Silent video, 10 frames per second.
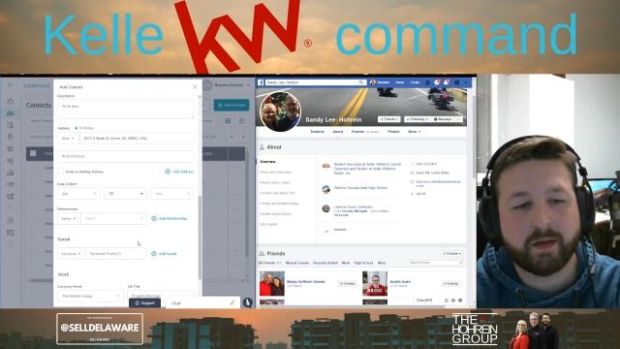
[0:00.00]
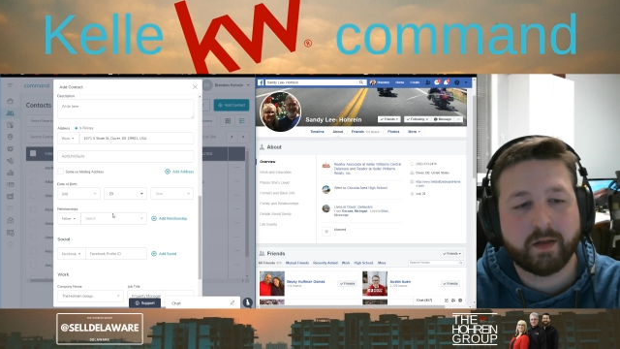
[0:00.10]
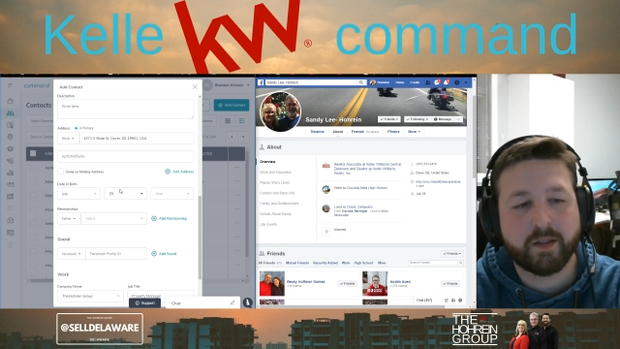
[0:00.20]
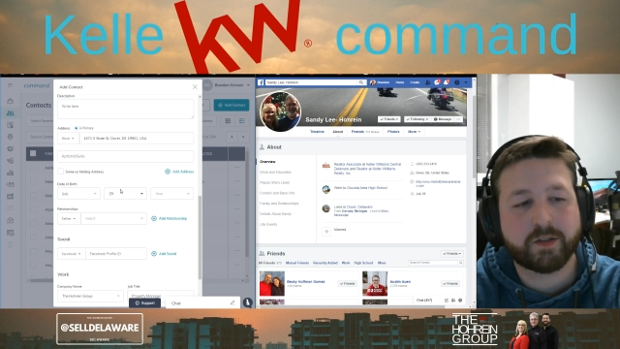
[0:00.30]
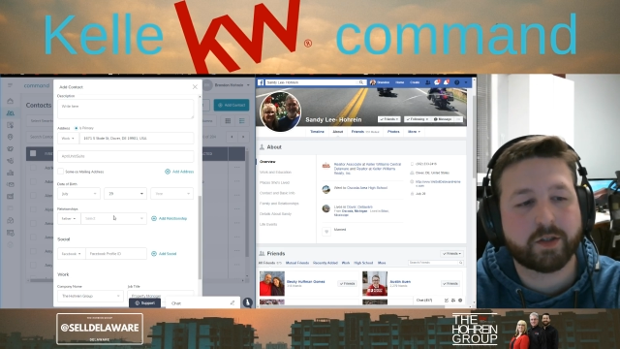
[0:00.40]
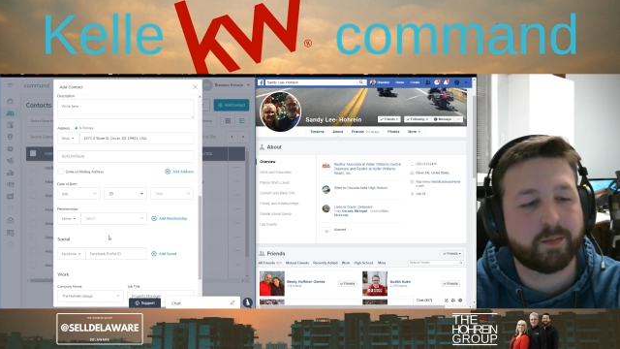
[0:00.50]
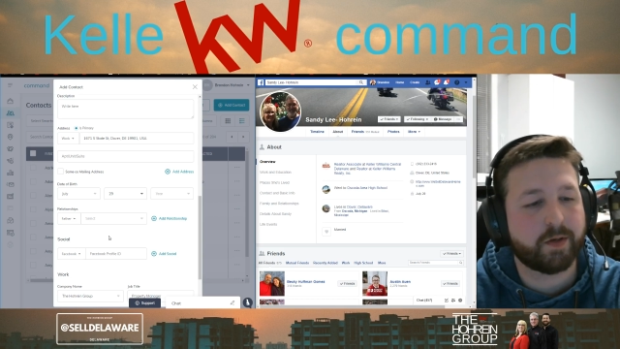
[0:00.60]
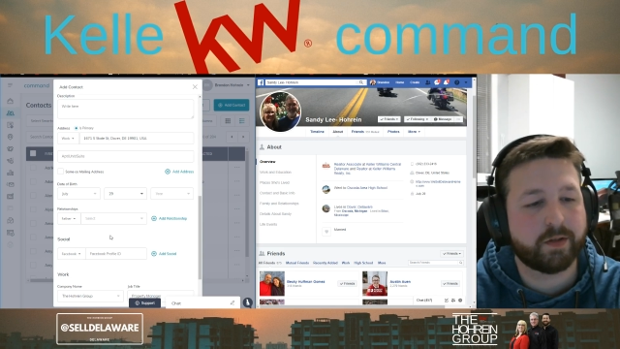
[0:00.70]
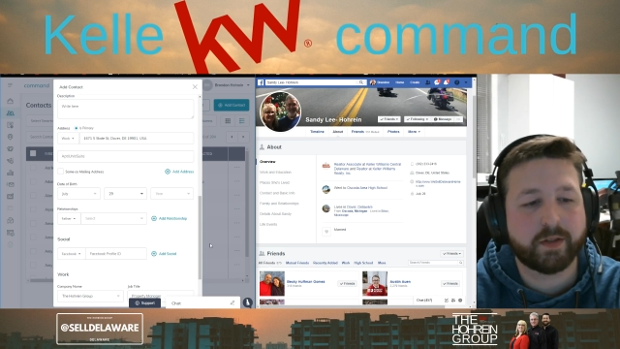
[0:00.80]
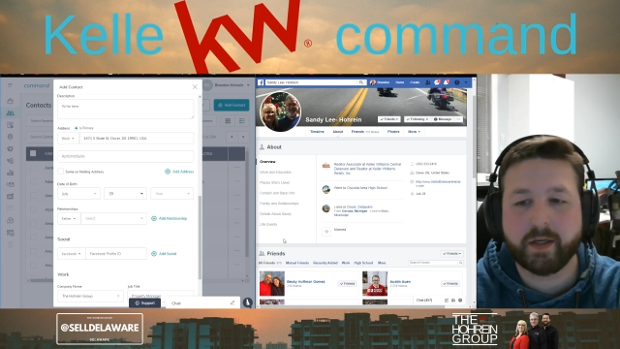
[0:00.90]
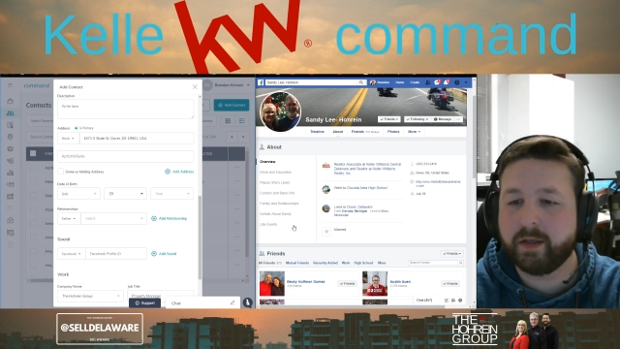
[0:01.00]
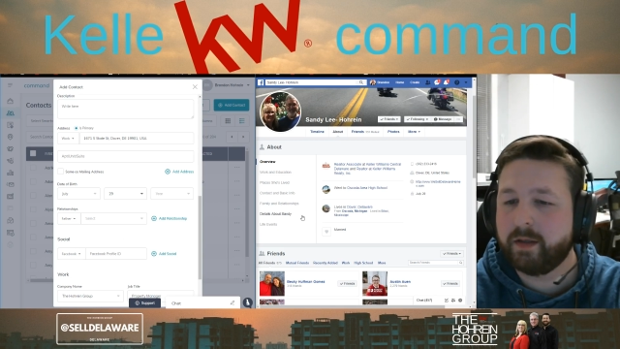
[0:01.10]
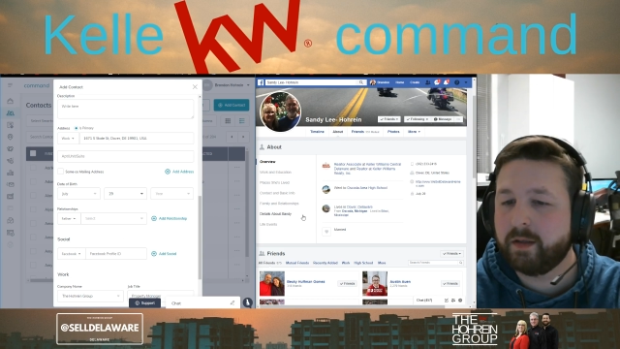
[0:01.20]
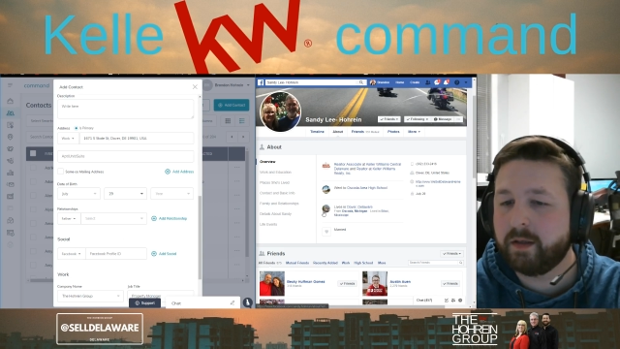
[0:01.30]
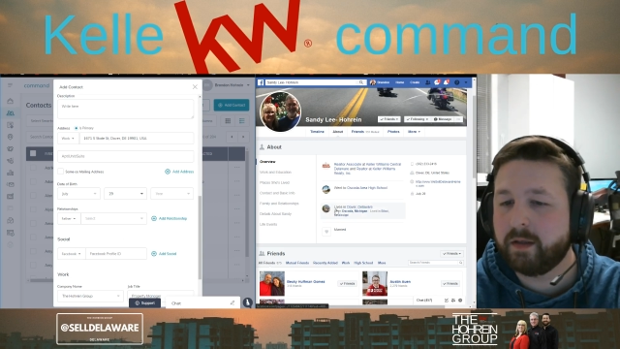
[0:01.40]
is her birthday,
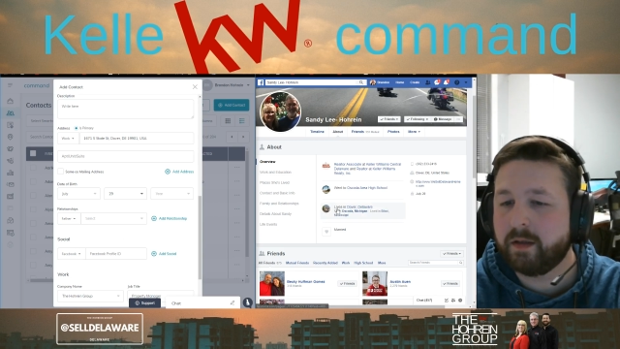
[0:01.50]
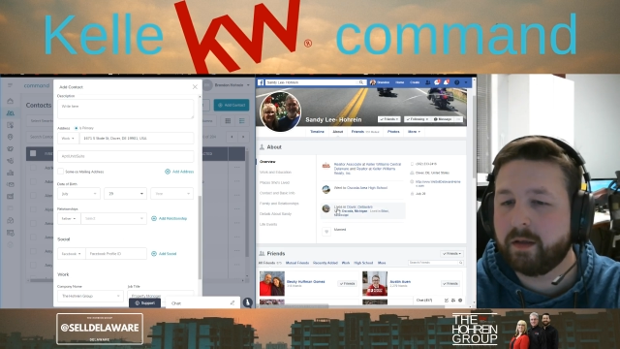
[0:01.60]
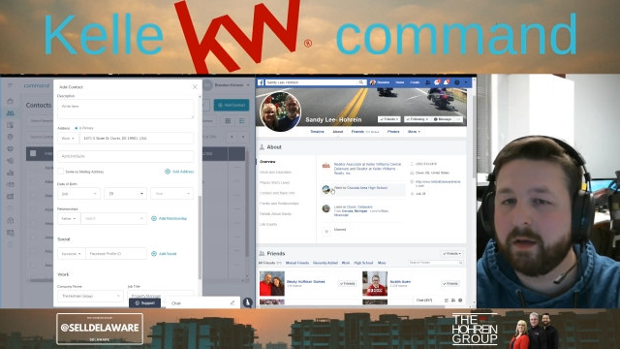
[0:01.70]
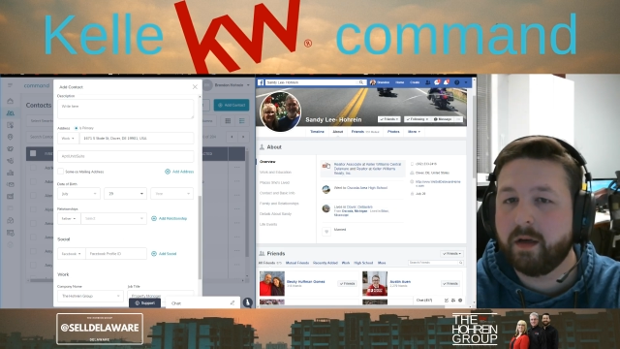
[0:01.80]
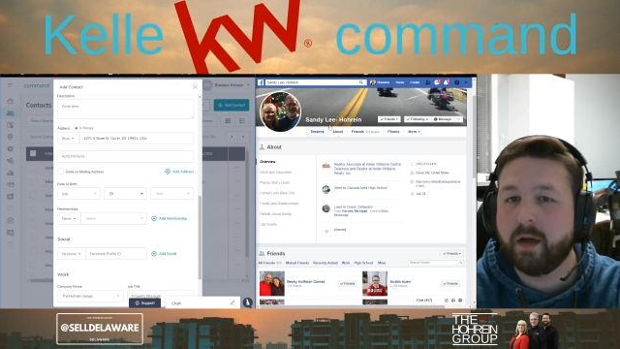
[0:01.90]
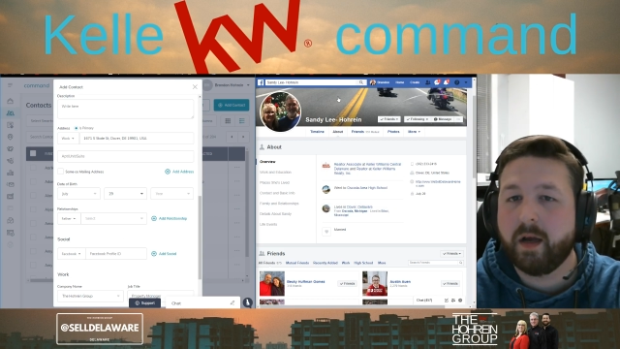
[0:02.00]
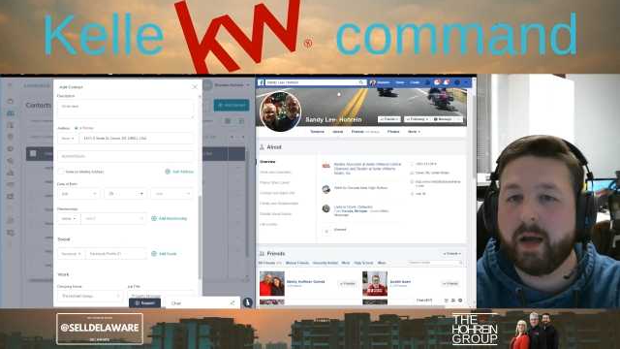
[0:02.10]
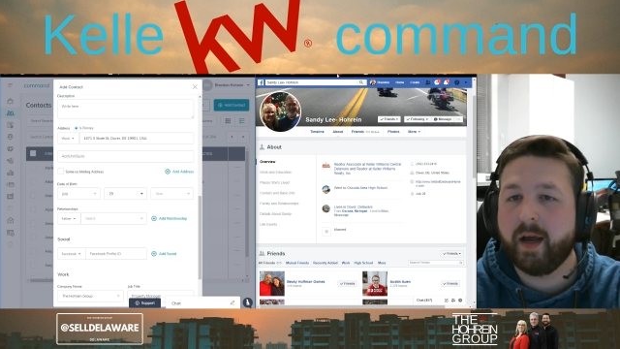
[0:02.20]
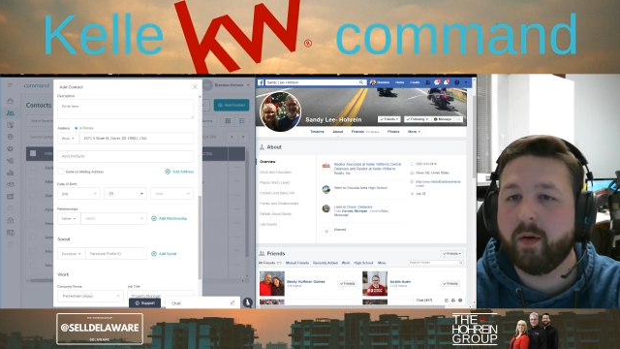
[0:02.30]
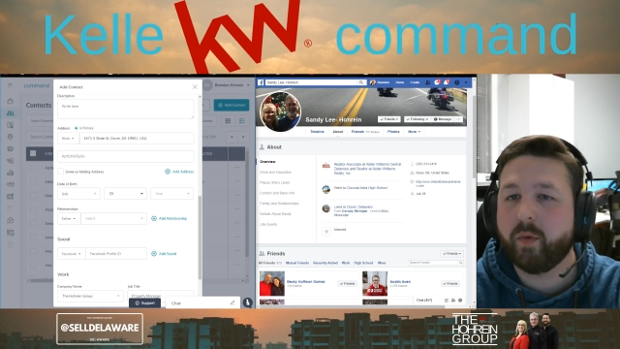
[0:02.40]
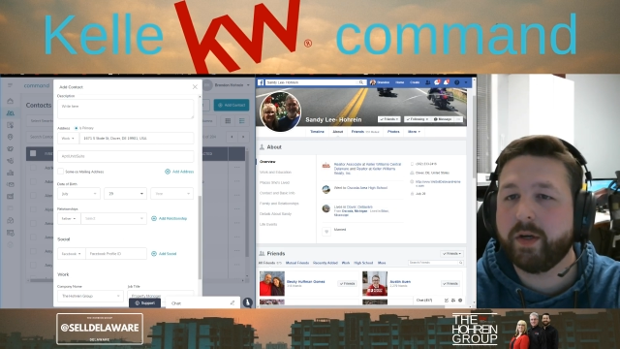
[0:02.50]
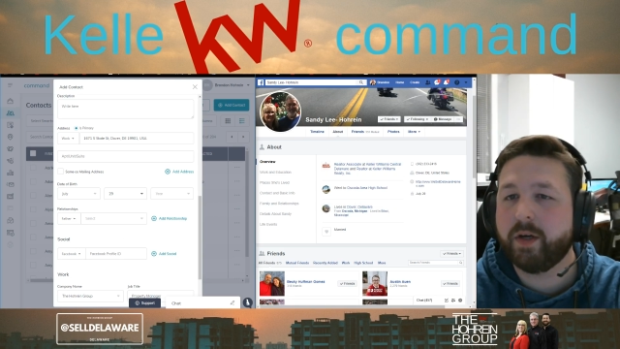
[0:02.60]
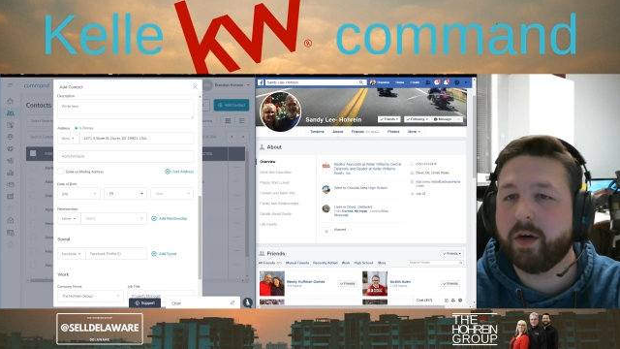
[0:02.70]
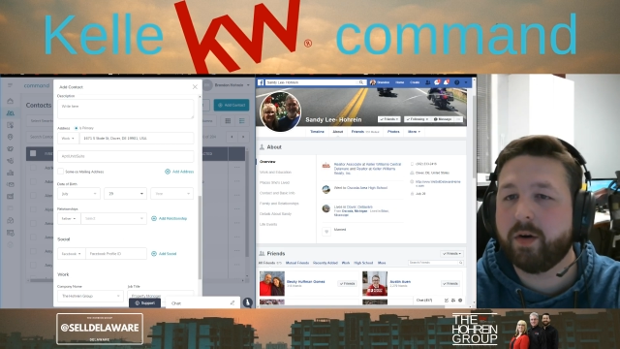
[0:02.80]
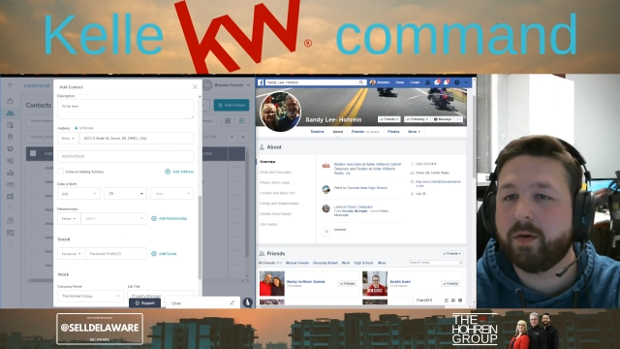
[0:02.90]
and we
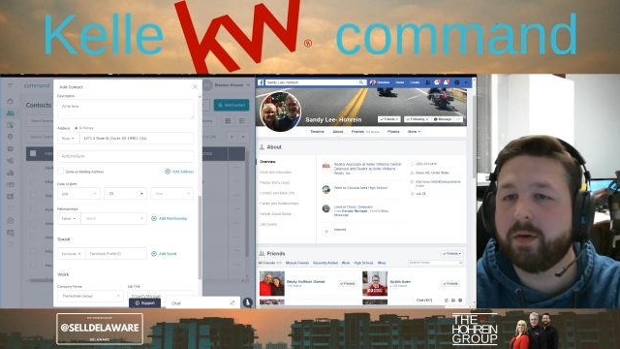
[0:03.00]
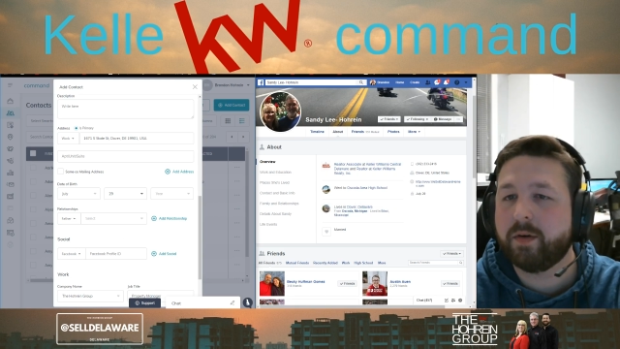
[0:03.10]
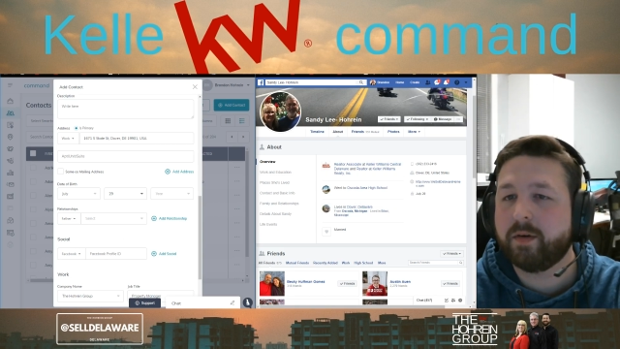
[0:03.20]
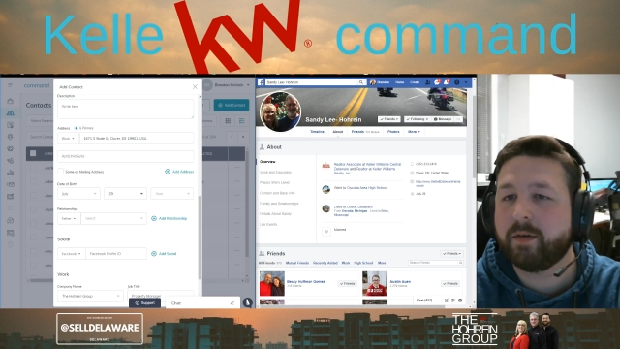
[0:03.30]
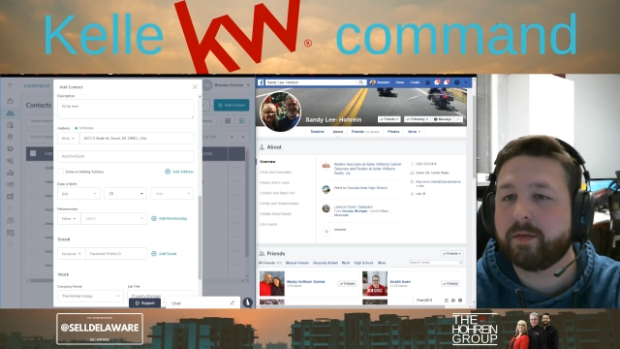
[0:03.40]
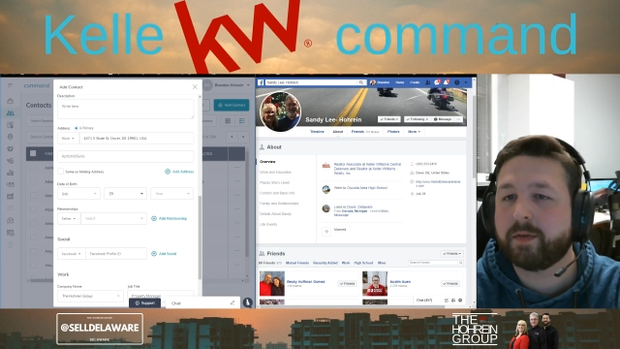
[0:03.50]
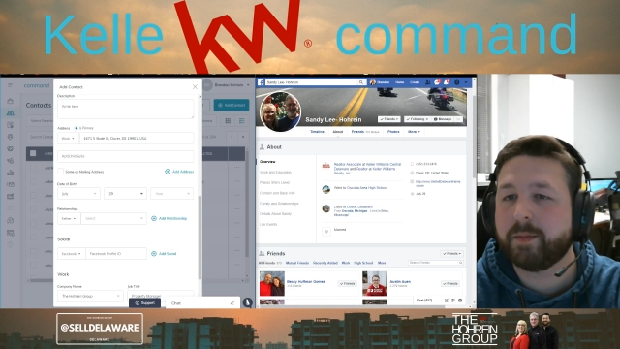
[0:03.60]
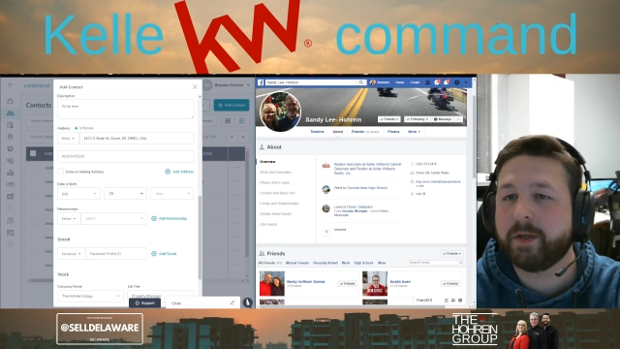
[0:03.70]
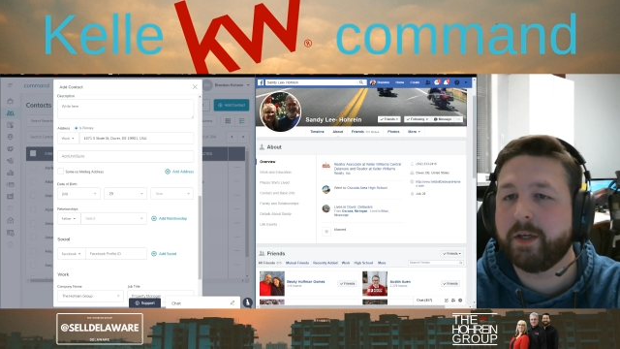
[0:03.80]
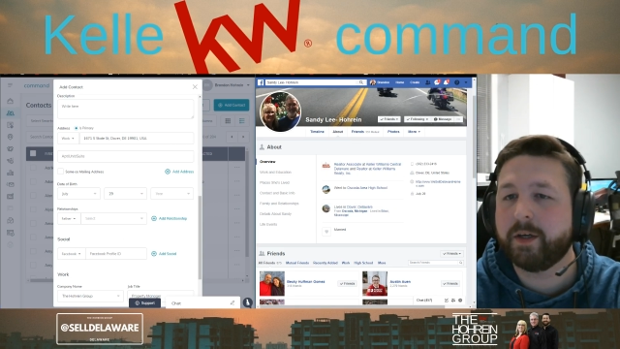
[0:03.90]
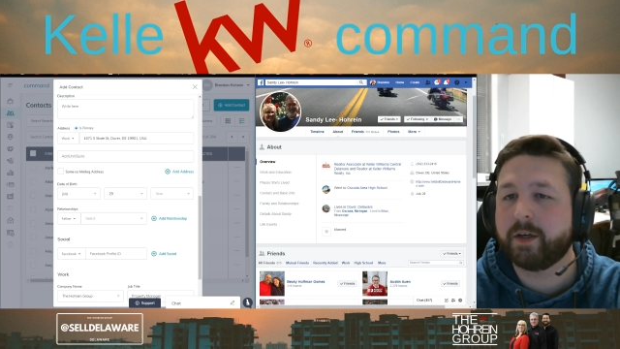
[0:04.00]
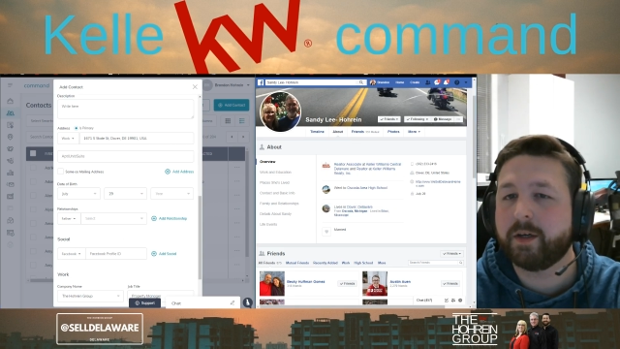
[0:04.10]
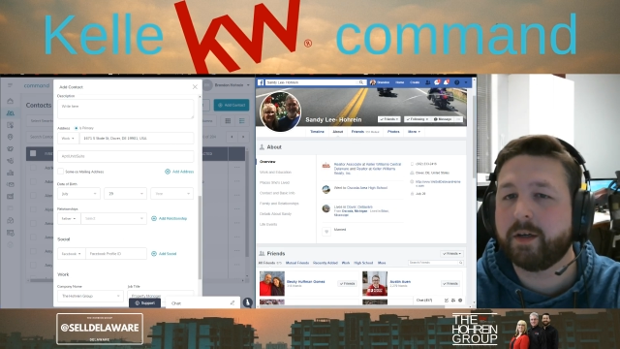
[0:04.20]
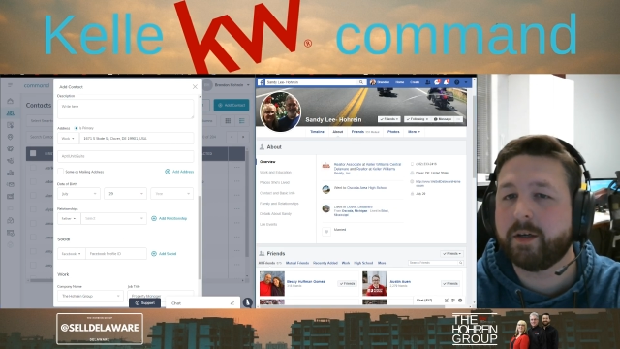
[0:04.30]
know from here